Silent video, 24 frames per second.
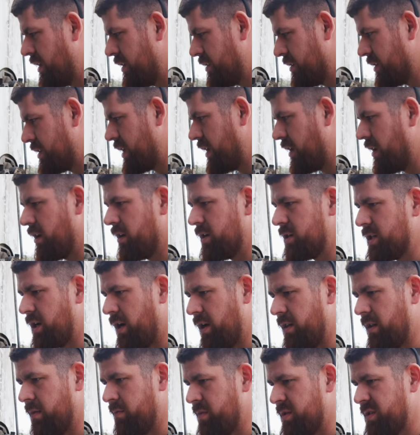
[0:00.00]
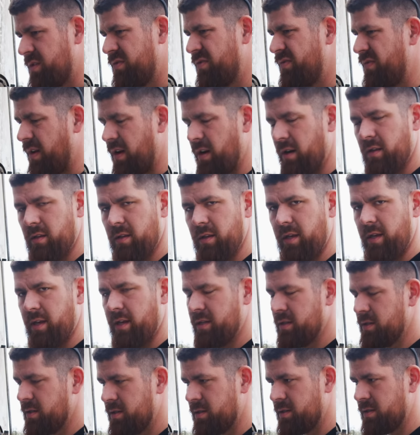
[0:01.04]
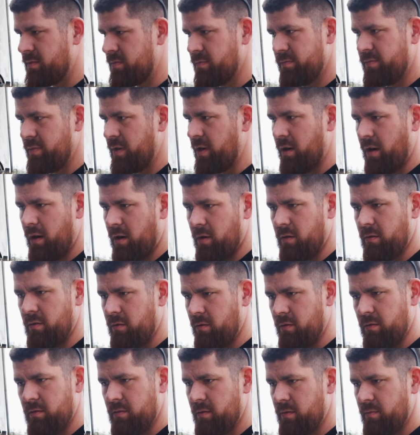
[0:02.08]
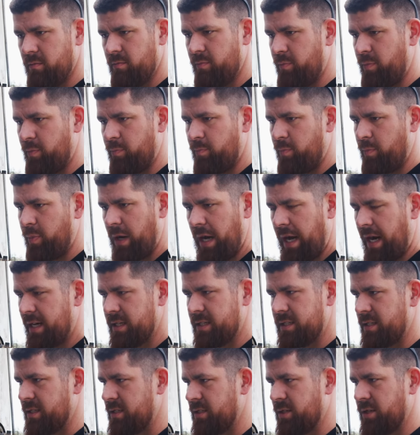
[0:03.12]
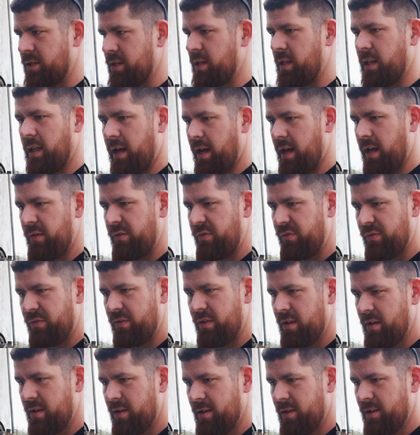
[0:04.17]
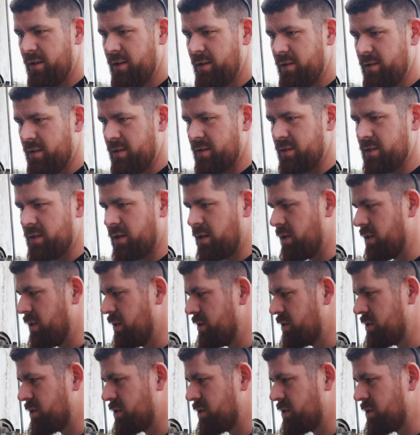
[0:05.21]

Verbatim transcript: undercarriage on them is fairly, you know, past its good life, let's call it.